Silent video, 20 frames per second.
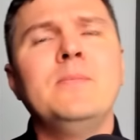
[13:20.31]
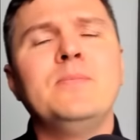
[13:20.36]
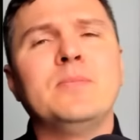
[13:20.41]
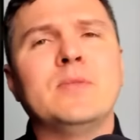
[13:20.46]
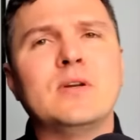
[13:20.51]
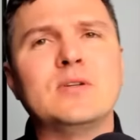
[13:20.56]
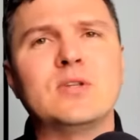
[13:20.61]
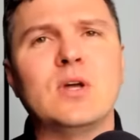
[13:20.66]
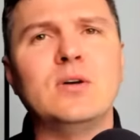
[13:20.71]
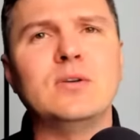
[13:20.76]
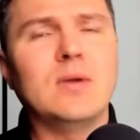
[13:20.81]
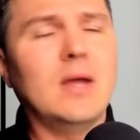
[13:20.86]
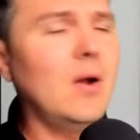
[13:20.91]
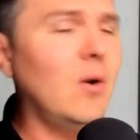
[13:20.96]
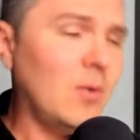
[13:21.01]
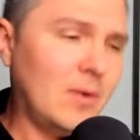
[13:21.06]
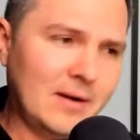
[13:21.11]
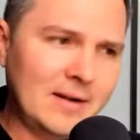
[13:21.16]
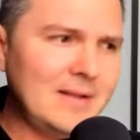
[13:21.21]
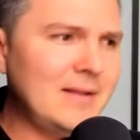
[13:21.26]
There's all,
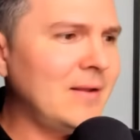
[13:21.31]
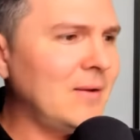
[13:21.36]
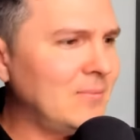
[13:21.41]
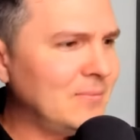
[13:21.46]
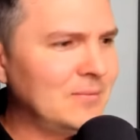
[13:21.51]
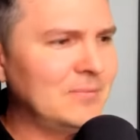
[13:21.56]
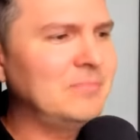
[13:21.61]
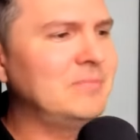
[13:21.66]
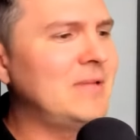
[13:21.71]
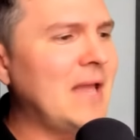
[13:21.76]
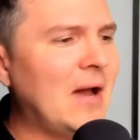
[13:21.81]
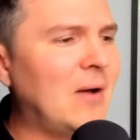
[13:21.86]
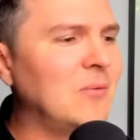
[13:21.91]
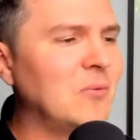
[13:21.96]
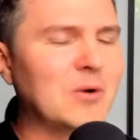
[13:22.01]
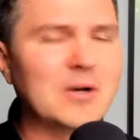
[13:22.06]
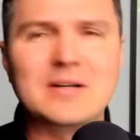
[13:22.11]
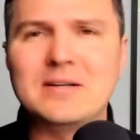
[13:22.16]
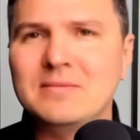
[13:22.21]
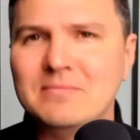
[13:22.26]
or in the
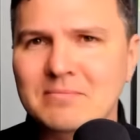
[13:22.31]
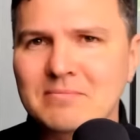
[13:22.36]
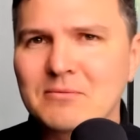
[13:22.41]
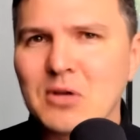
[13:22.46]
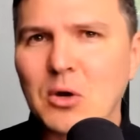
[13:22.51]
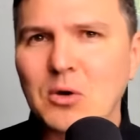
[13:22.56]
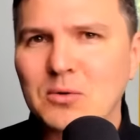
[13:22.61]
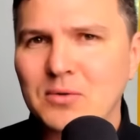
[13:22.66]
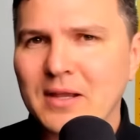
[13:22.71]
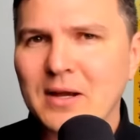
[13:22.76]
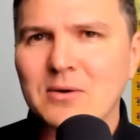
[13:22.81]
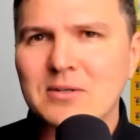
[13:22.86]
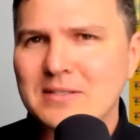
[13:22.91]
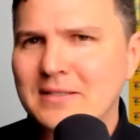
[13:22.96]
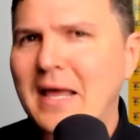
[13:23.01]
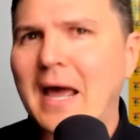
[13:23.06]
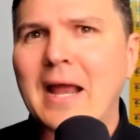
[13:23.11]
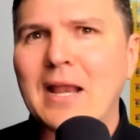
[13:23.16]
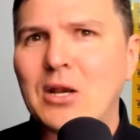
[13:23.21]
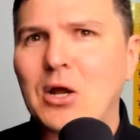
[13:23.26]
downward note, there was
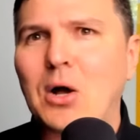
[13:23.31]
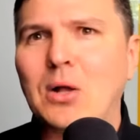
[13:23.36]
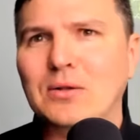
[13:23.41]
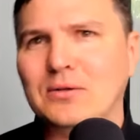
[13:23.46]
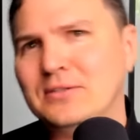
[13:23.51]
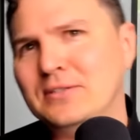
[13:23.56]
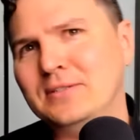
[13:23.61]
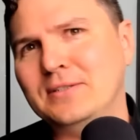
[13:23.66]
nine dollars.